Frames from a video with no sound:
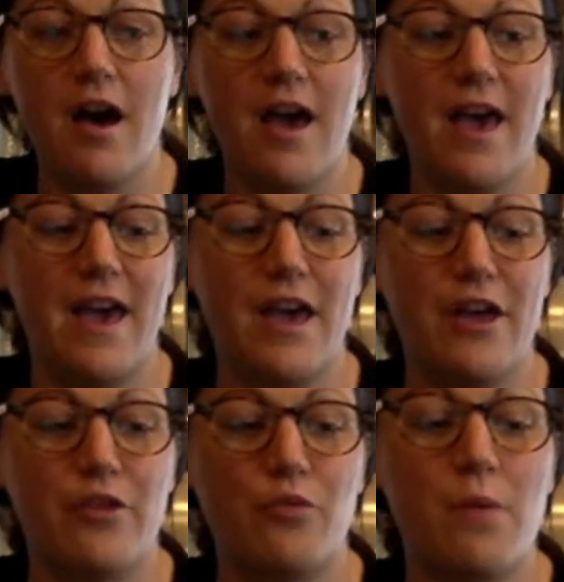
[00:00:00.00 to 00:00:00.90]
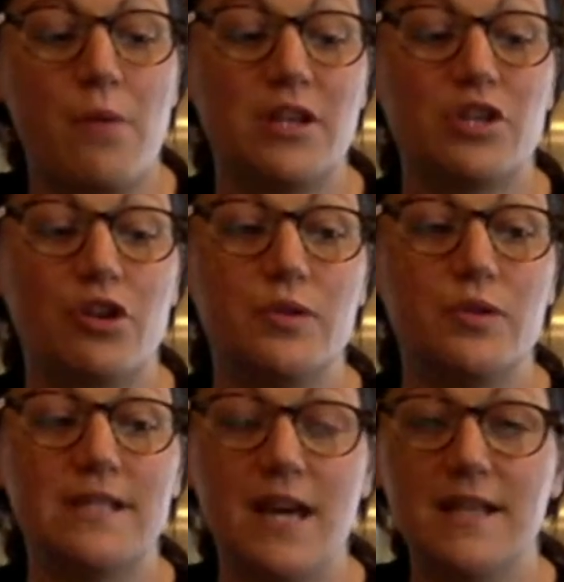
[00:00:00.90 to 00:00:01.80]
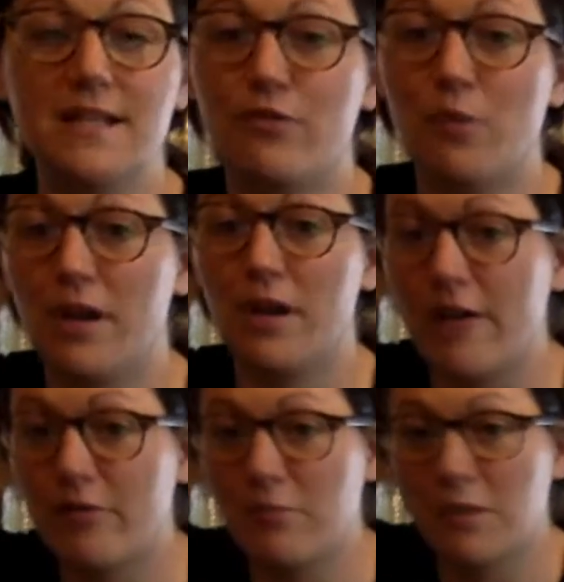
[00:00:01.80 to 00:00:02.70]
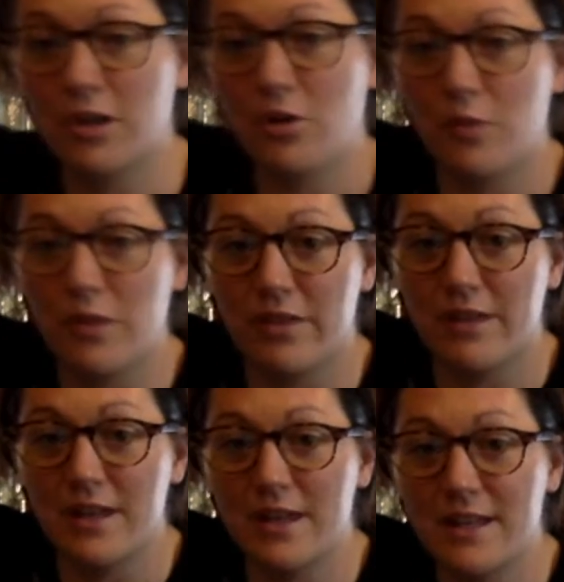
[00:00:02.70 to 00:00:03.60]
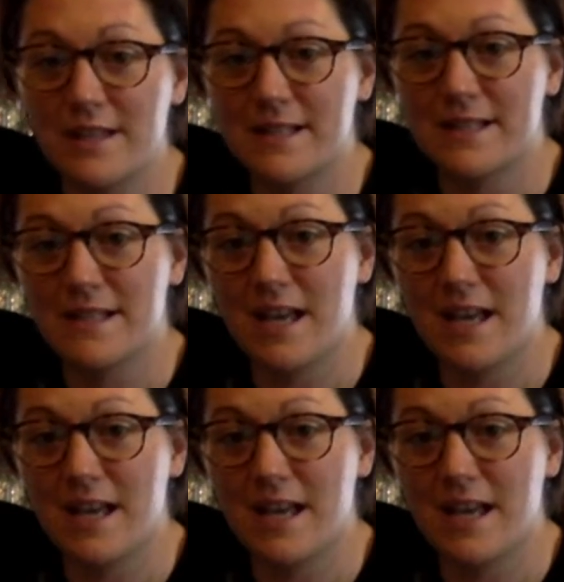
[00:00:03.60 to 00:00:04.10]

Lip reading: And what Peychaud's does, if you are not familiar with this